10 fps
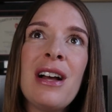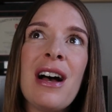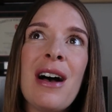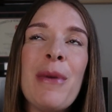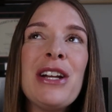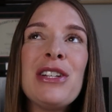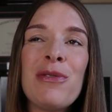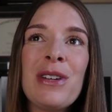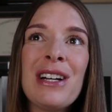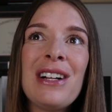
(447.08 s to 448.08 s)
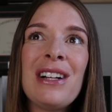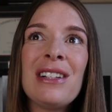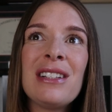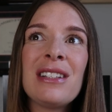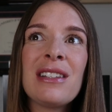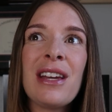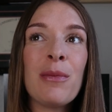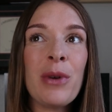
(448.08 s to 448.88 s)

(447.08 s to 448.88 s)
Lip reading: I do feel like